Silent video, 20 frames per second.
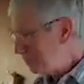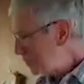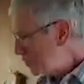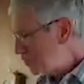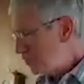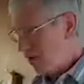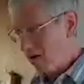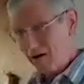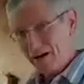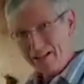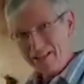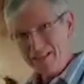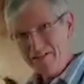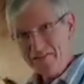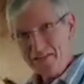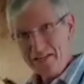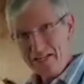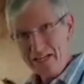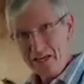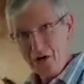you like the
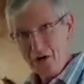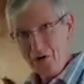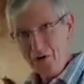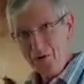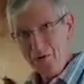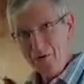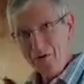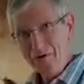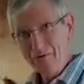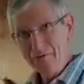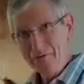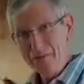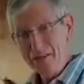video,